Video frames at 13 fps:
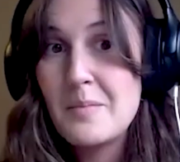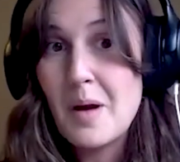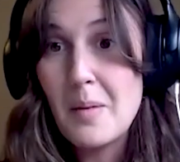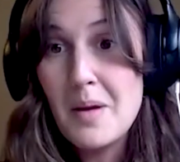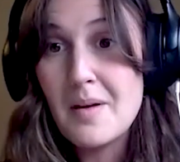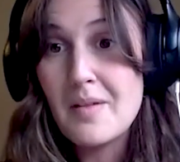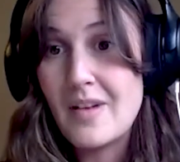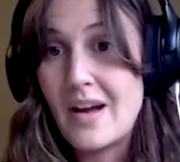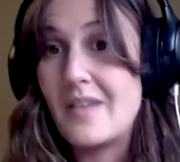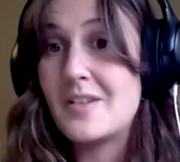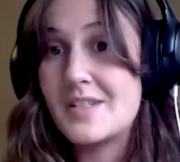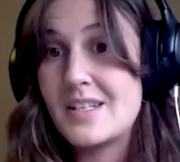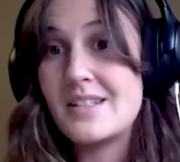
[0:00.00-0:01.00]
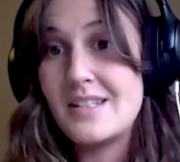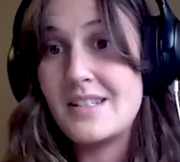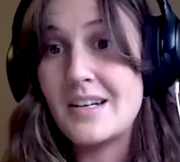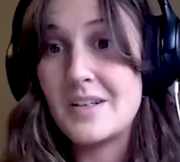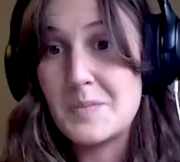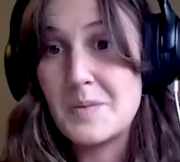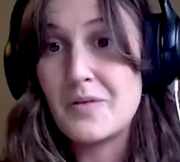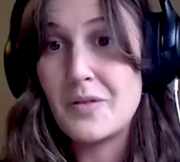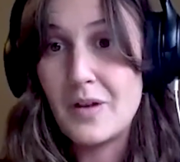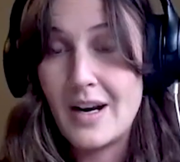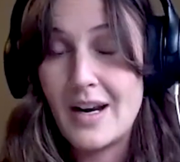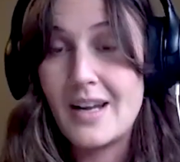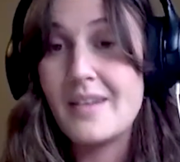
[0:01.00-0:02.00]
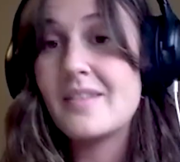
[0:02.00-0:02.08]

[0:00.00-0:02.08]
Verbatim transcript: probably about five or six years before